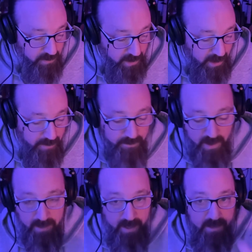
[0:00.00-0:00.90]
I
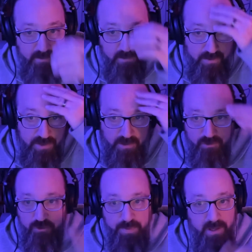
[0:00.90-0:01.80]
I like using
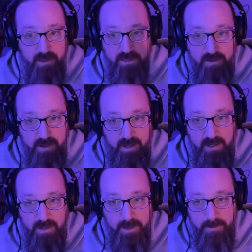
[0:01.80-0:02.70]
Chappelle as a,
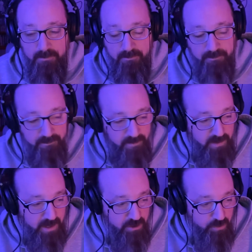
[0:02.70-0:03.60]
uh, um,
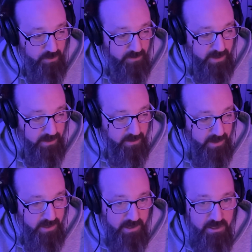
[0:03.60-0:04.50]
as sort of like a,
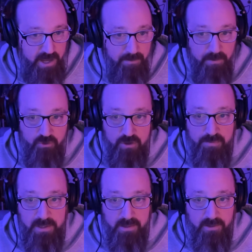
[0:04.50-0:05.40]
an example, just
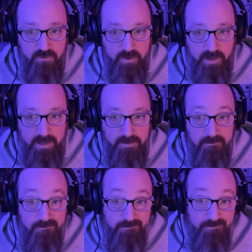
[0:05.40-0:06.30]
because like
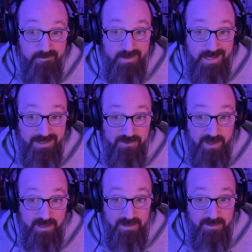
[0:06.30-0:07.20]
he is
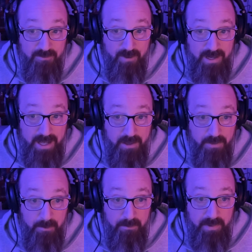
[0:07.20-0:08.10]
like right now
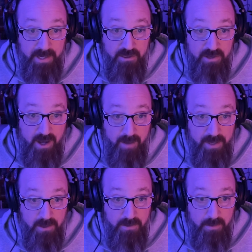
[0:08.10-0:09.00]
the biggest
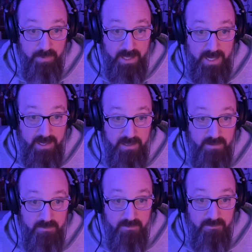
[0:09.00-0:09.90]
comic on the planet,